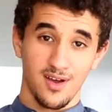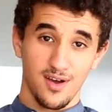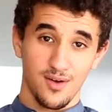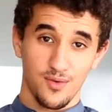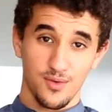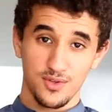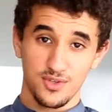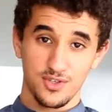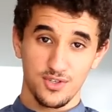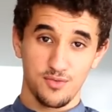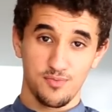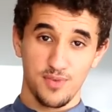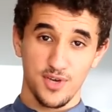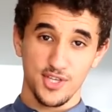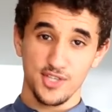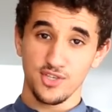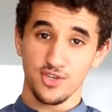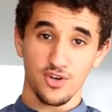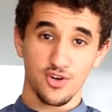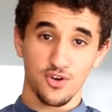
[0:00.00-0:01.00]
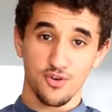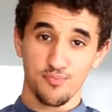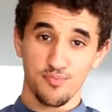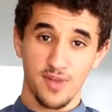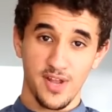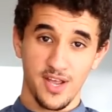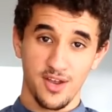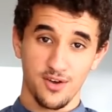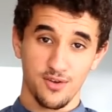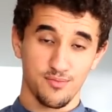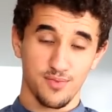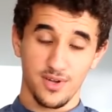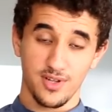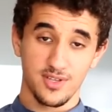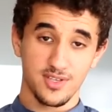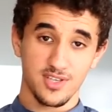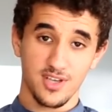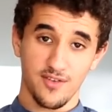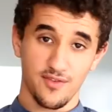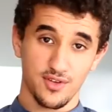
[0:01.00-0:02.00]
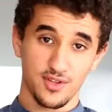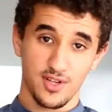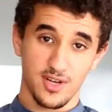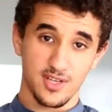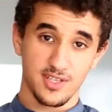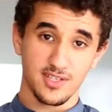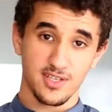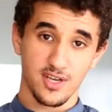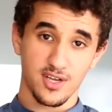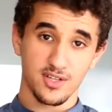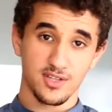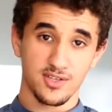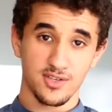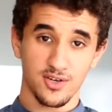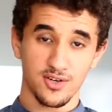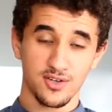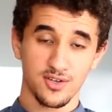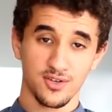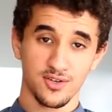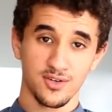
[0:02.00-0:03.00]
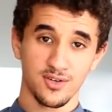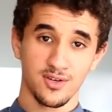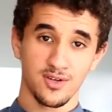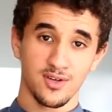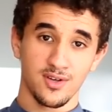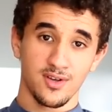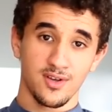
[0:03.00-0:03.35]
I wanted to be a soccer player, but I discovered that I suck at soccer.